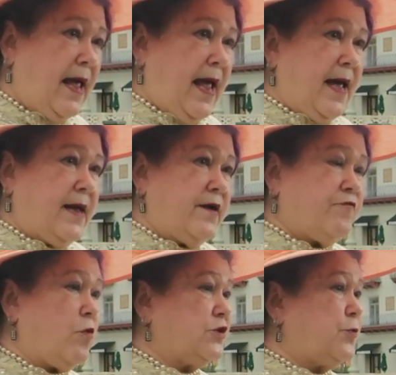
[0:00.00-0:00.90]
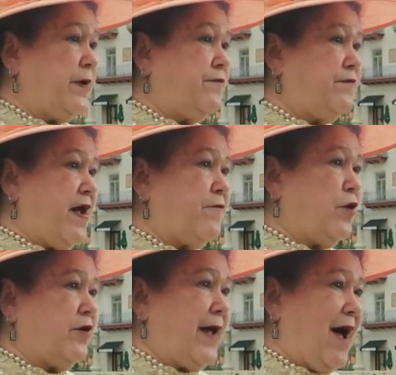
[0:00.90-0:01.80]
And of course, we've
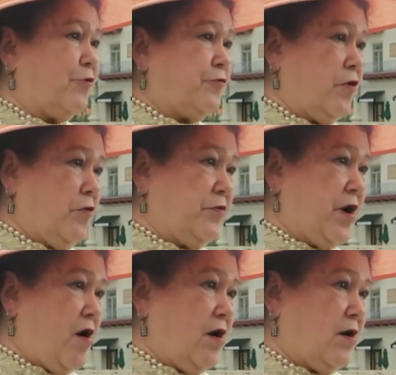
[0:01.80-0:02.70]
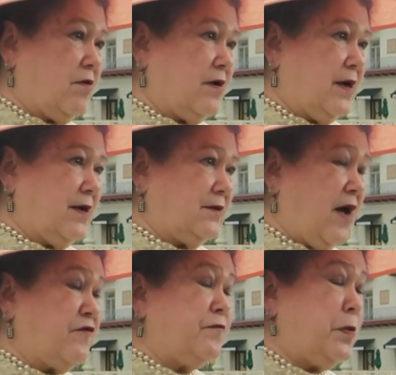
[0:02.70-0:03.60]
never outgrown our
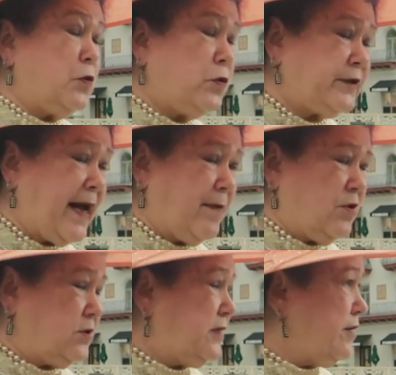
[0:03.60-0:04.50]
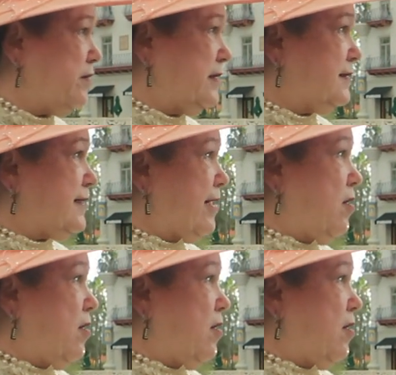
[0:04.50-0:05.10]
love of pool tables here in St.